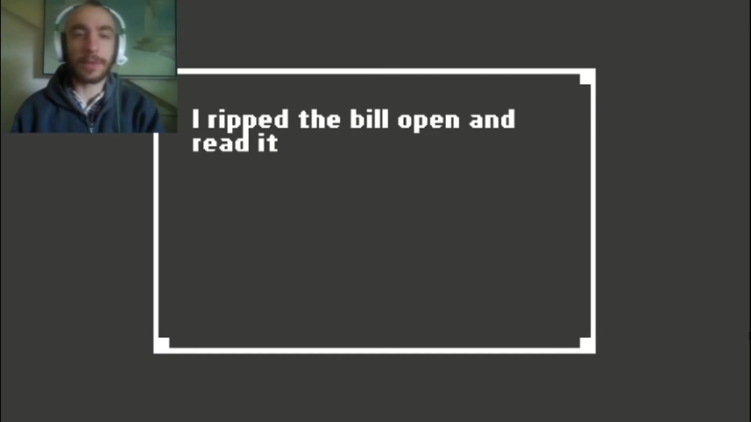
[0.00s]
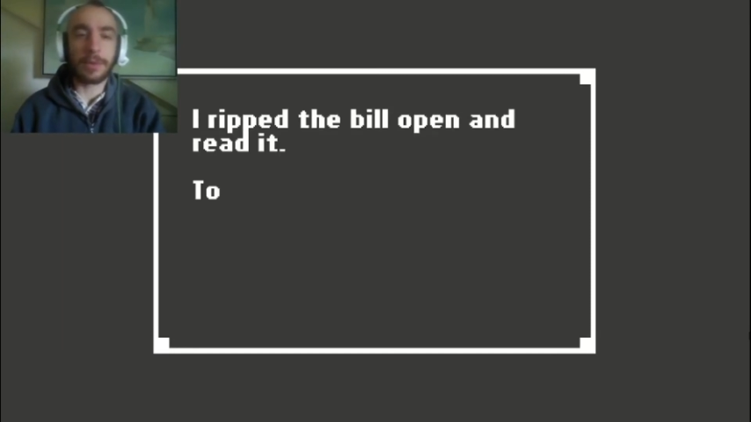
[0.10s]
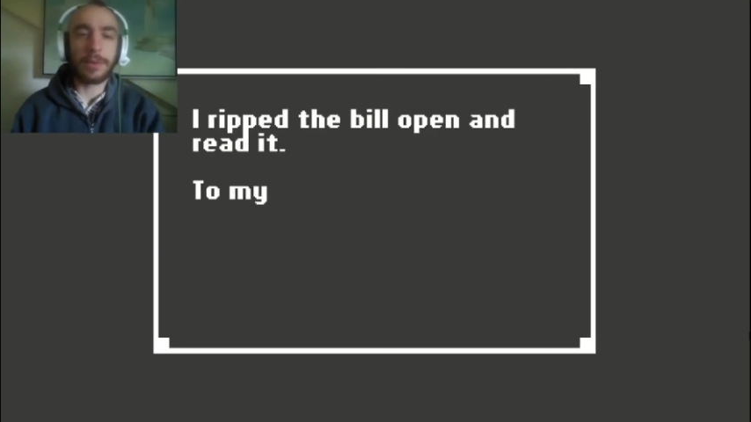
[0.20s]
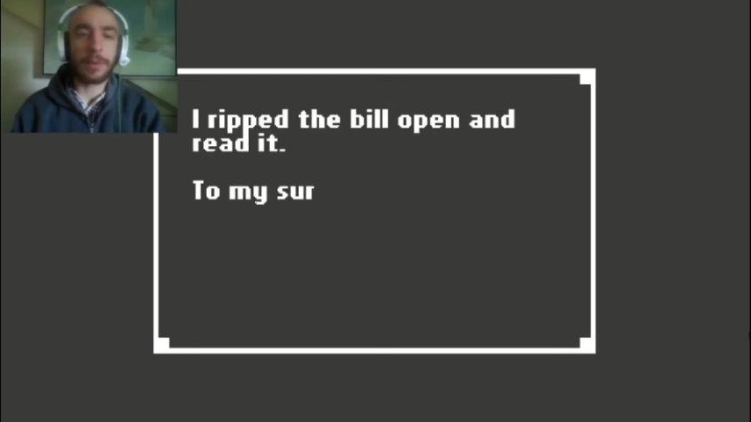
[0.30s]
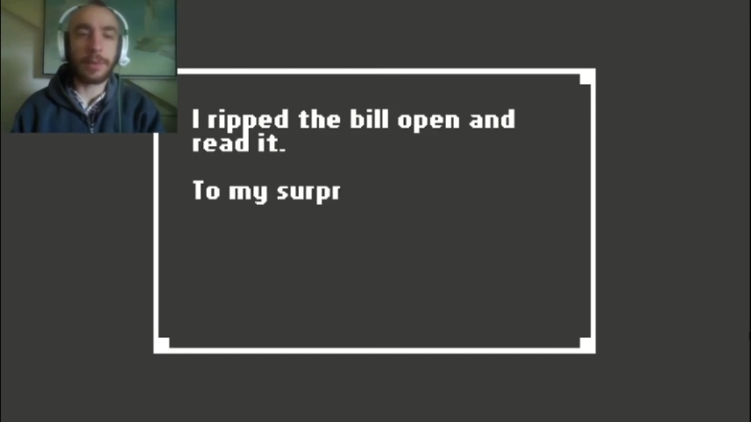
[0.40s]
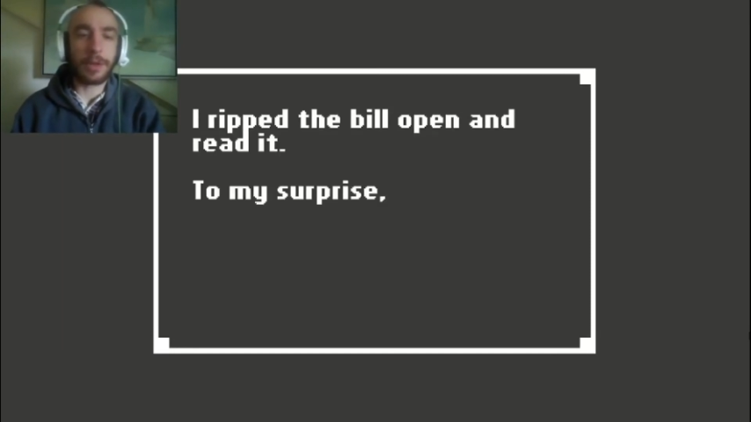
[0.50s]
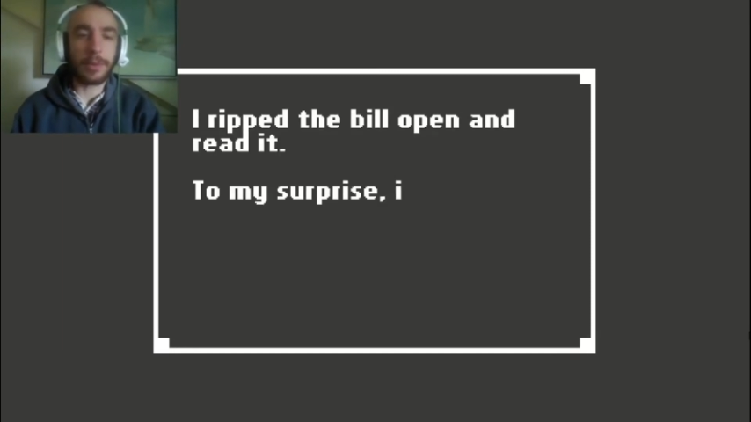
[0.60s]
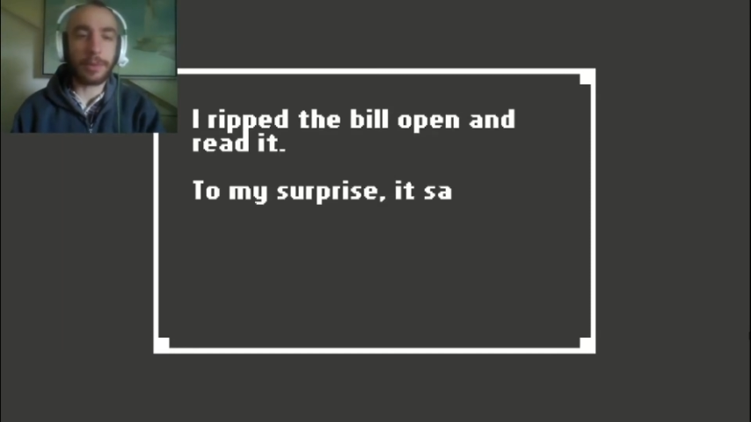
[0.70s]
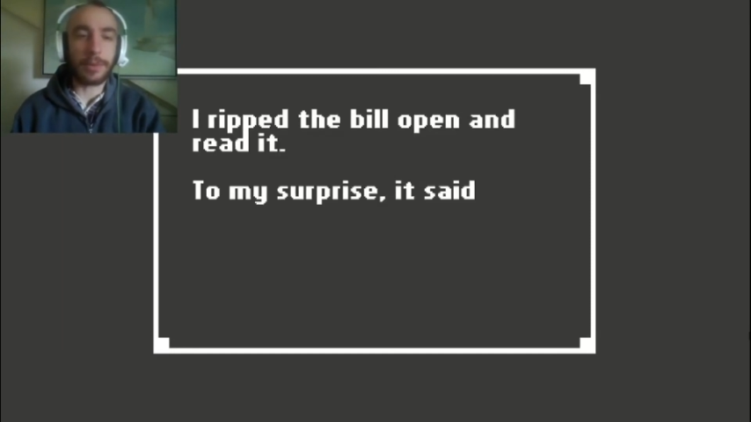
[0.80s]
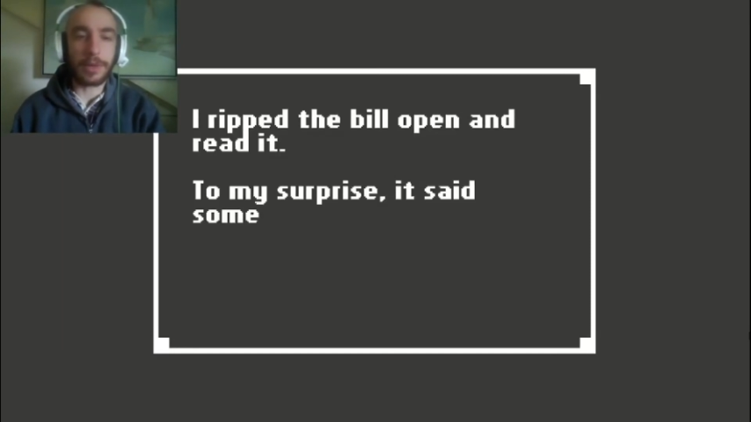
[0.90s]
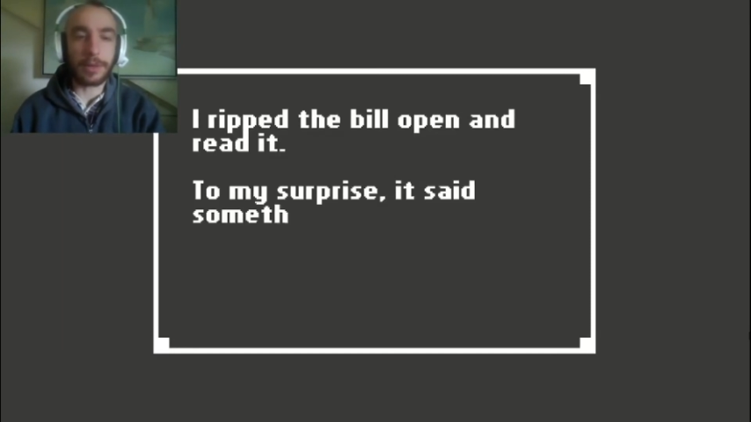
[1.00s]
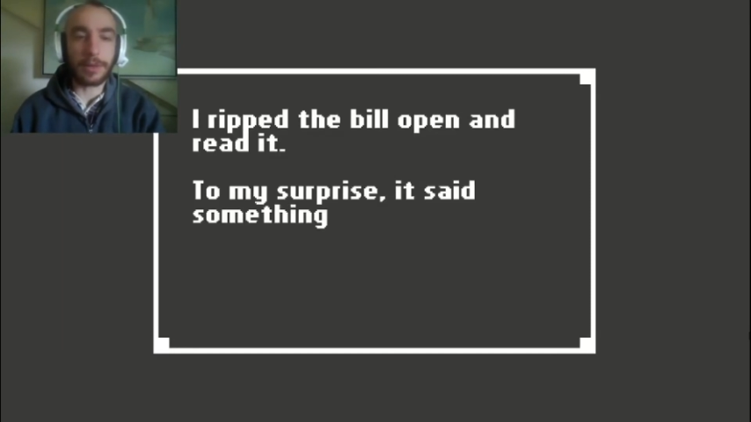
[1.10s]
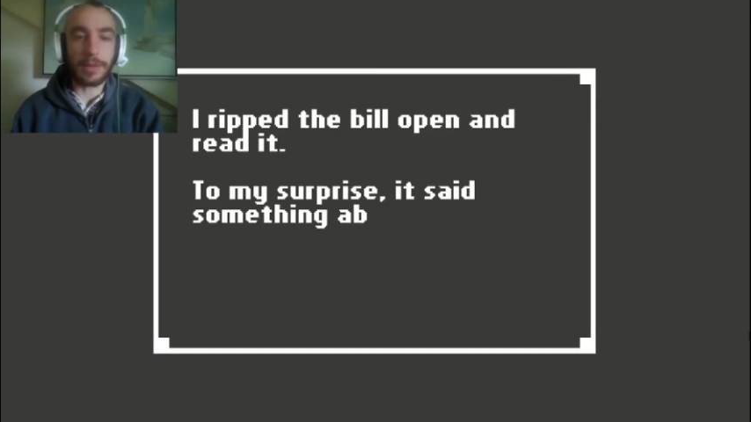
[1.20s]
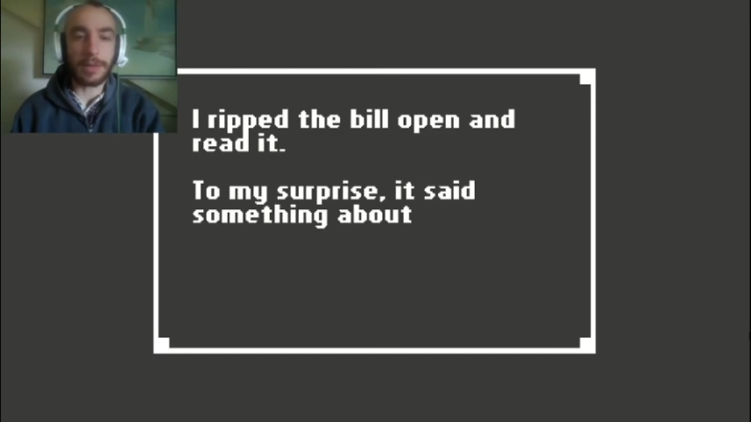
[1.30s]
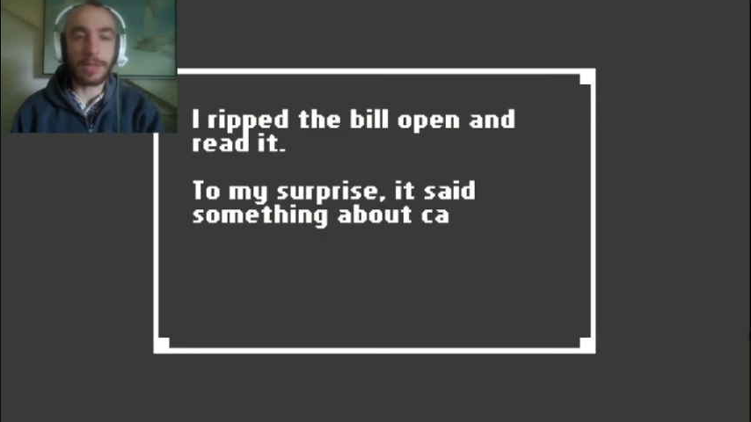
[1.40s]
Ripped the bill open and read it.
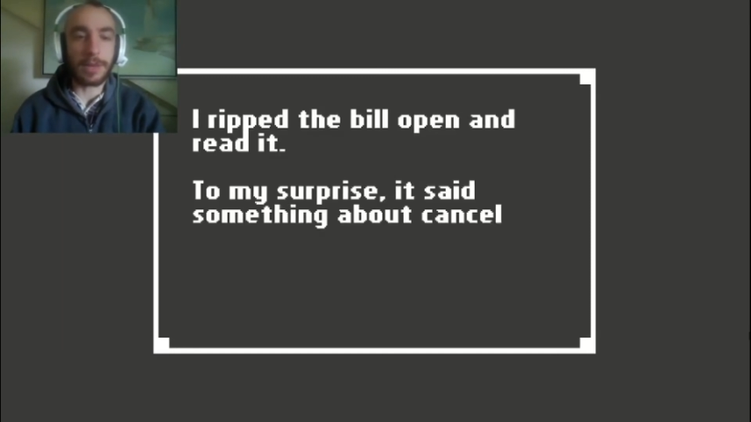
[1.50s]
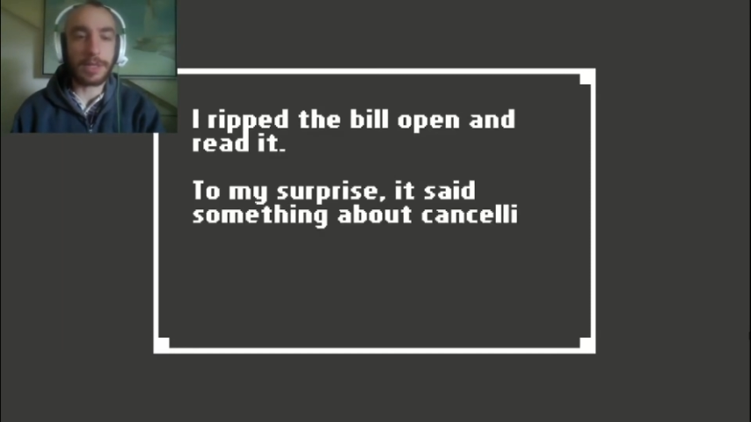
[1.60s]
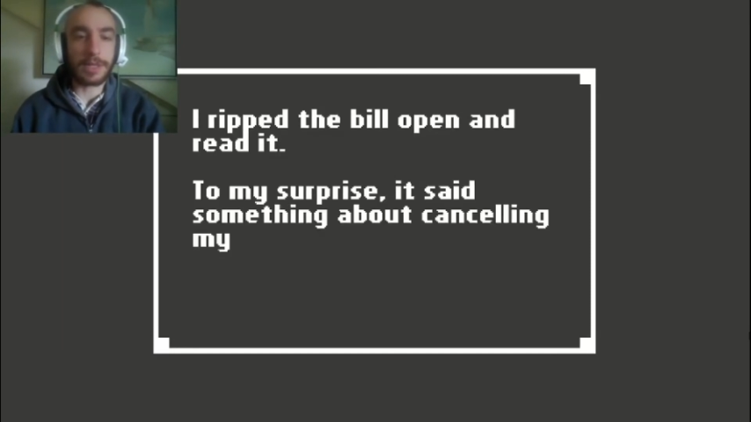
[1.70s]
To my surprise,